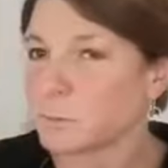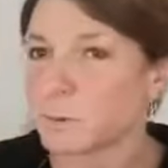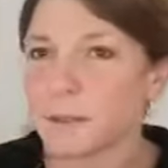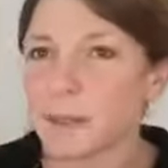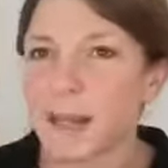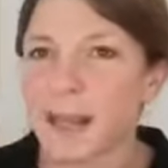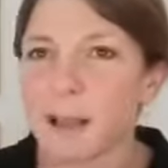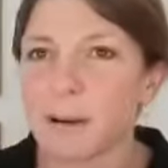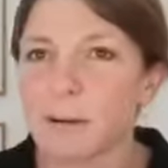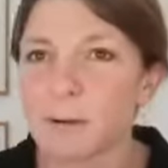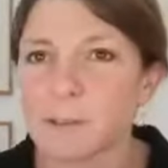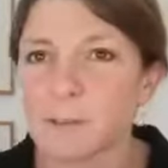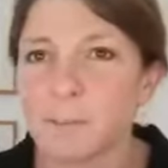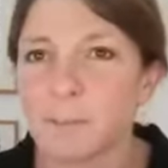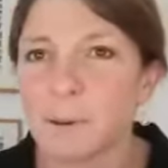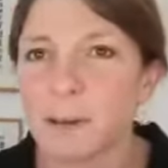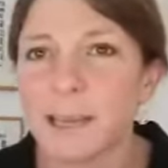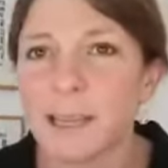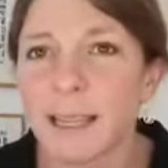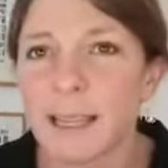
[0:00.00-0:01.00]
without
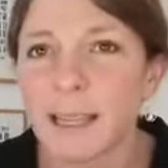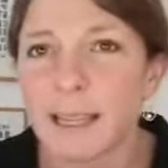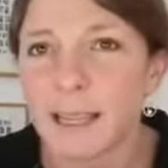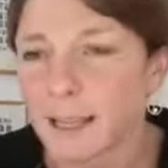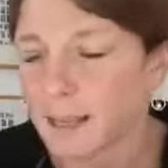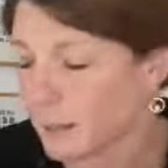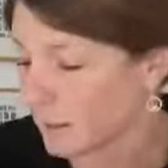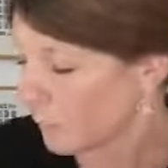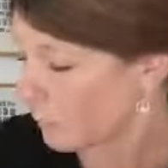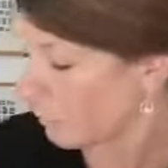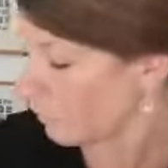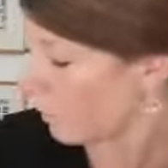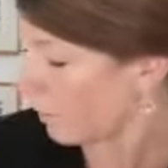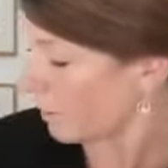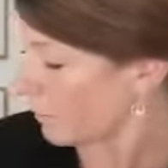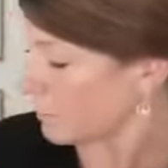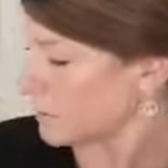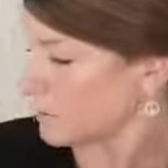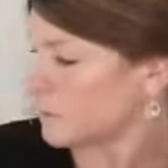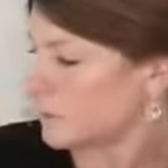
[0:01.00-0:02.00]
blinking
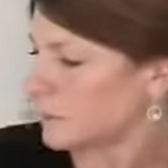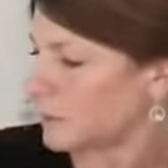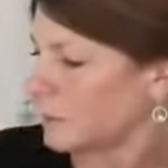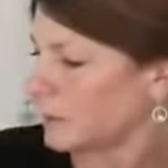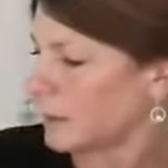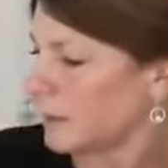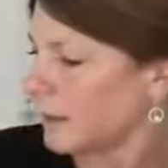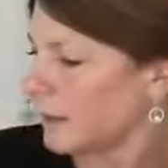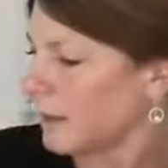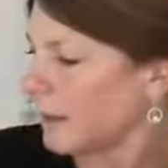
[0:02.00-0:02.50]
once.